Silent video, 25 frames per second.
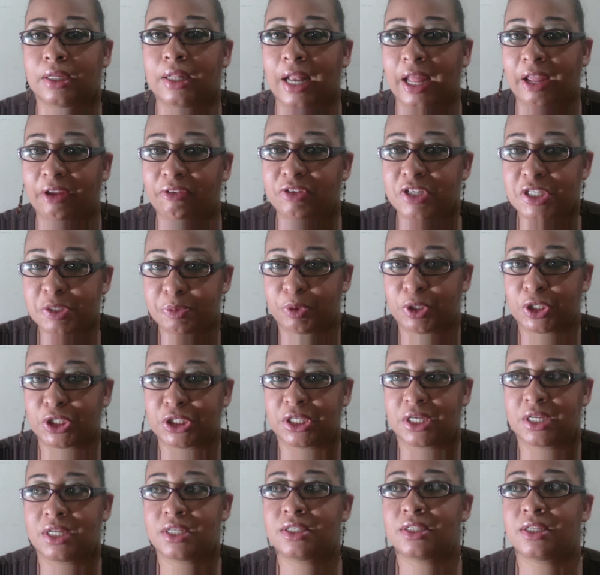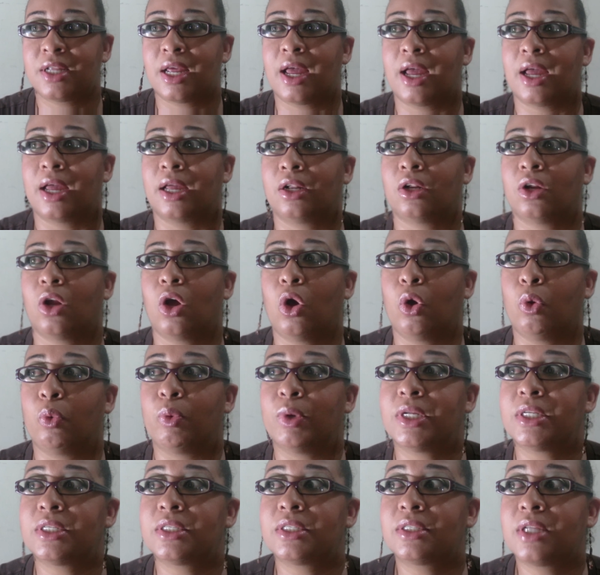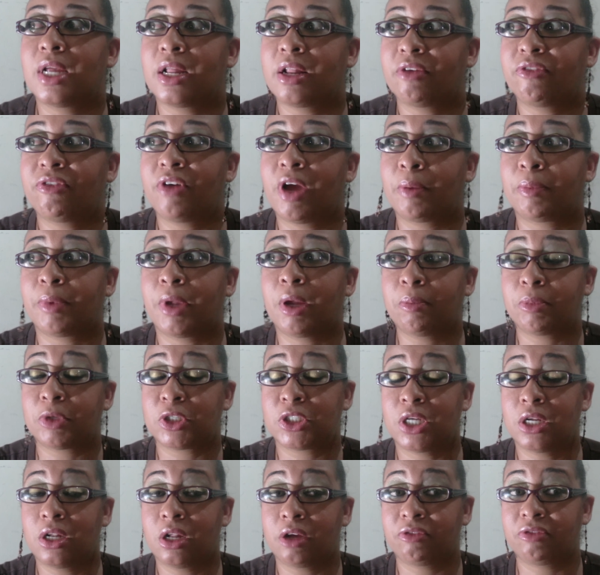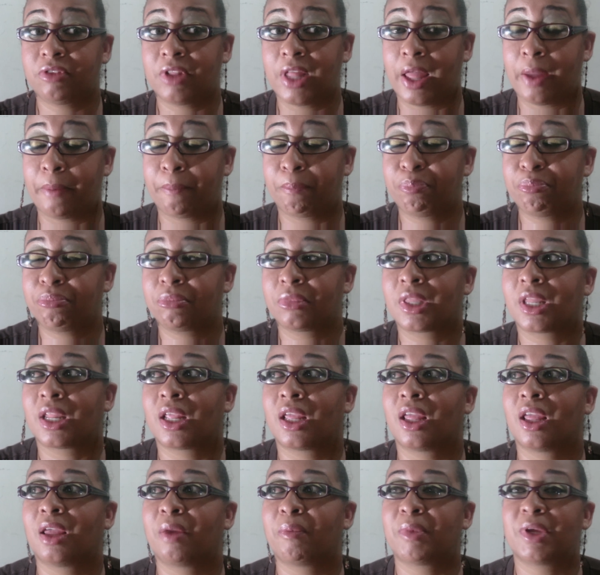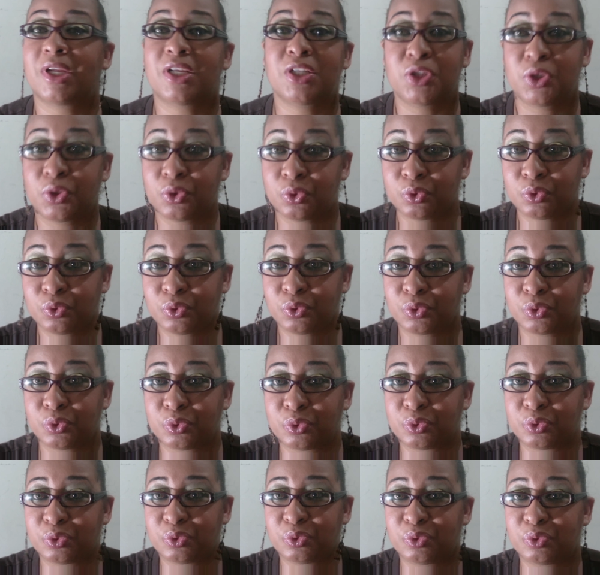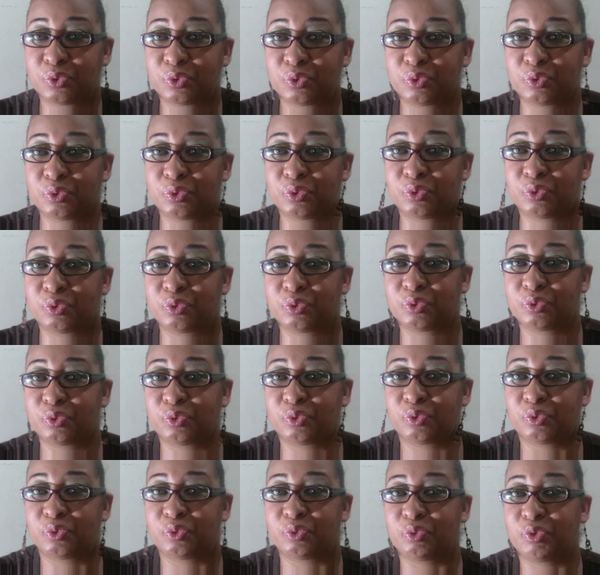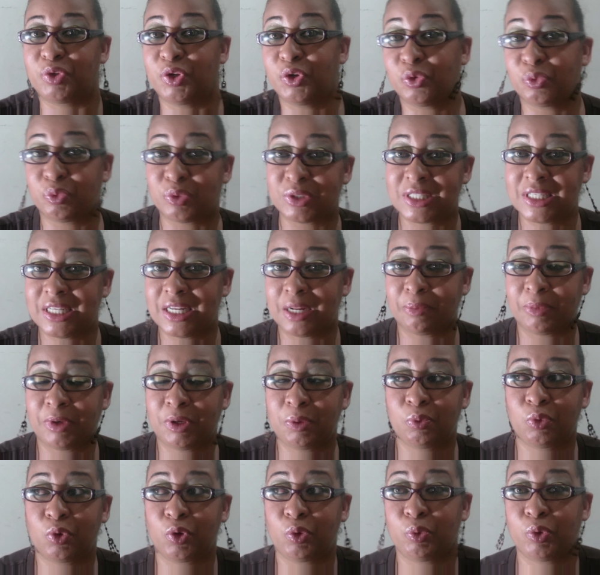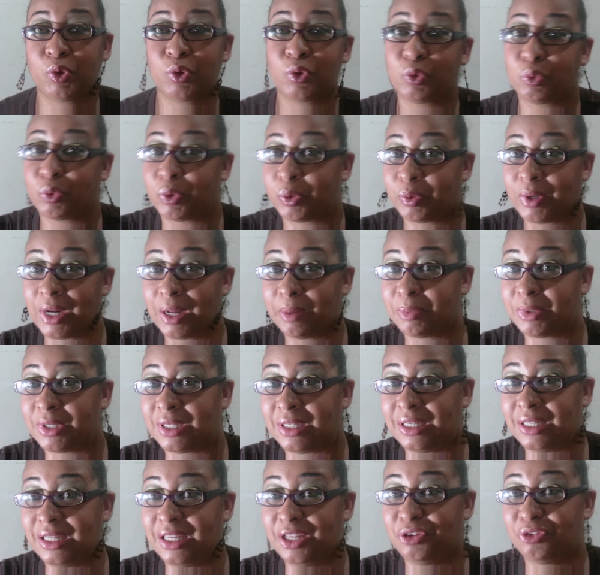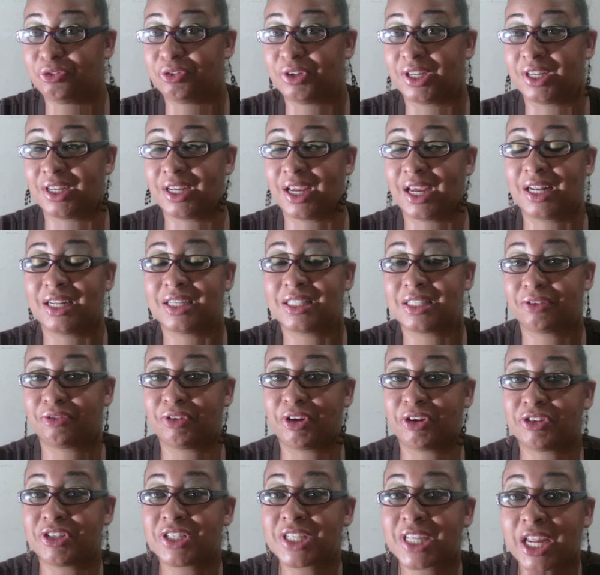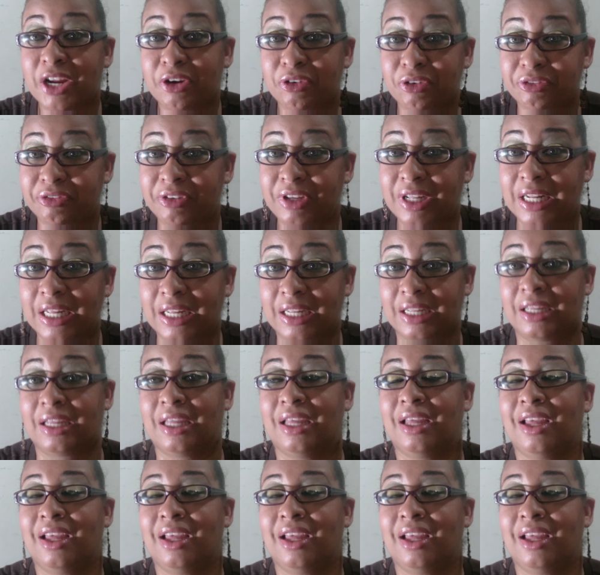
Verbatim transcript: life is precious and always tell your family how much you love them because you don't know you know we see them anymore and we don't know what will happen in the evening and it's a very scary feeling